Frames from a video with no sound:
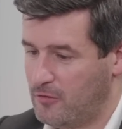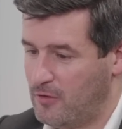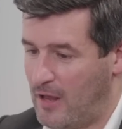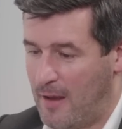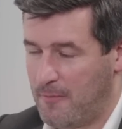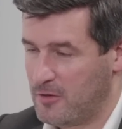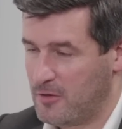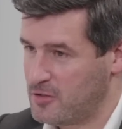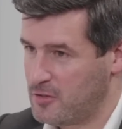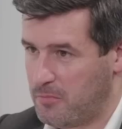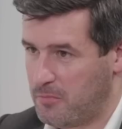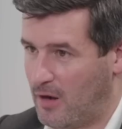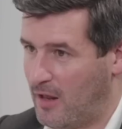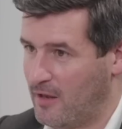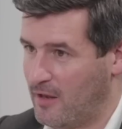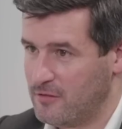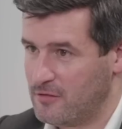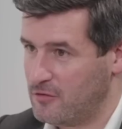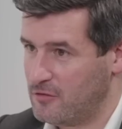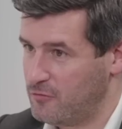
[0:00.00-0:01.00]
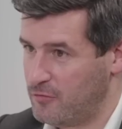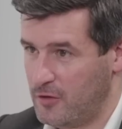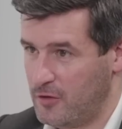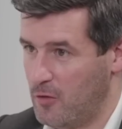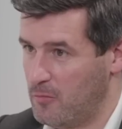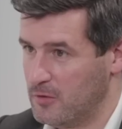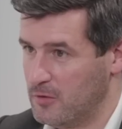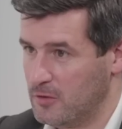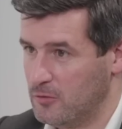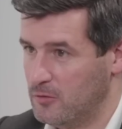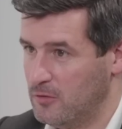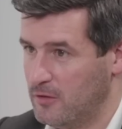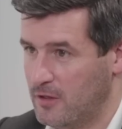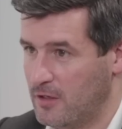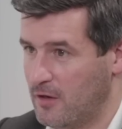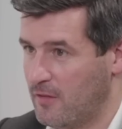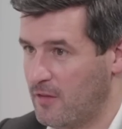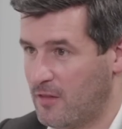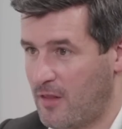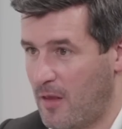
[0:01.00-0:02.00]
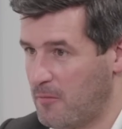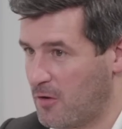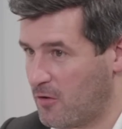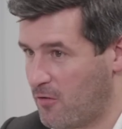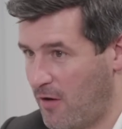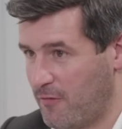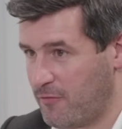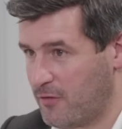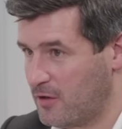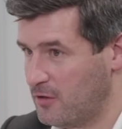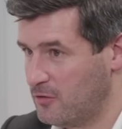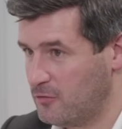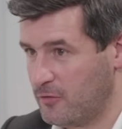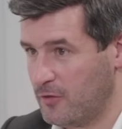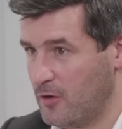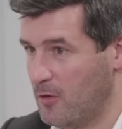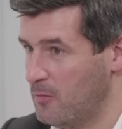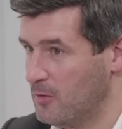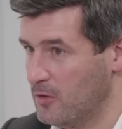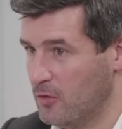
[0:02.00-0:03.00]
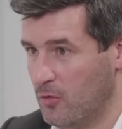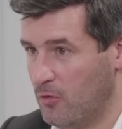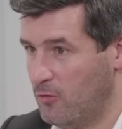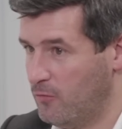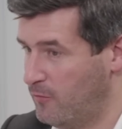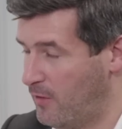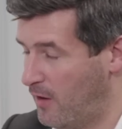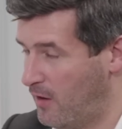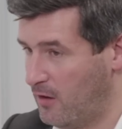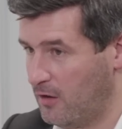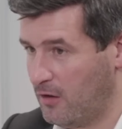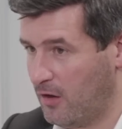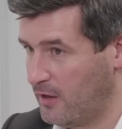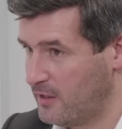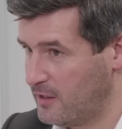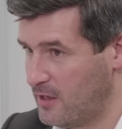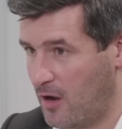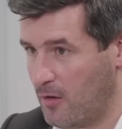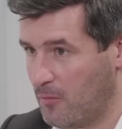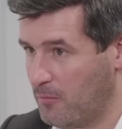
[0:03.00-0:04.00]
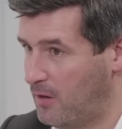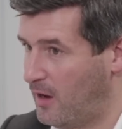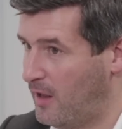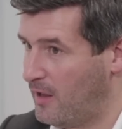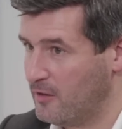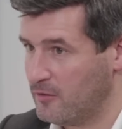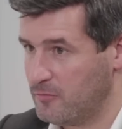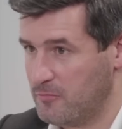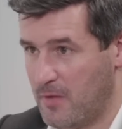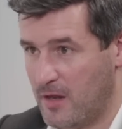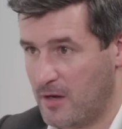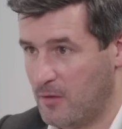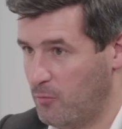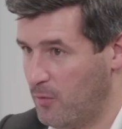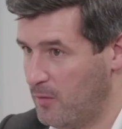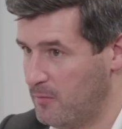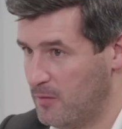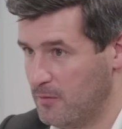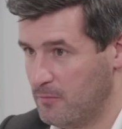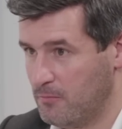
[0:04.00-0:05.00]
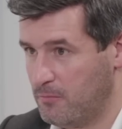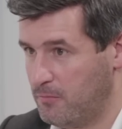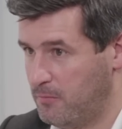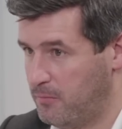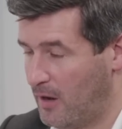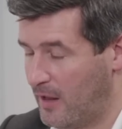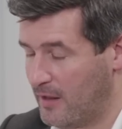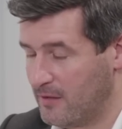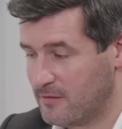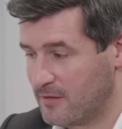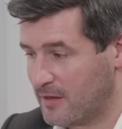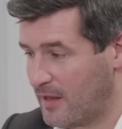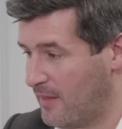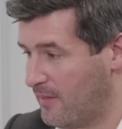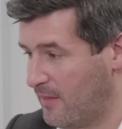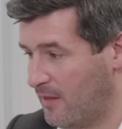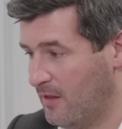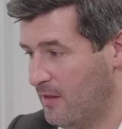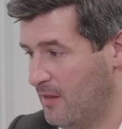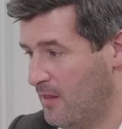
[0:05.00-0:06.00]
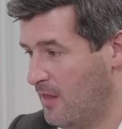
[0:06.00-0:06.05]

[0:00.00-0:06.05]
amateur players is phenomenal. You know, the demographic is phenomenal. All like young players, men and women playing together.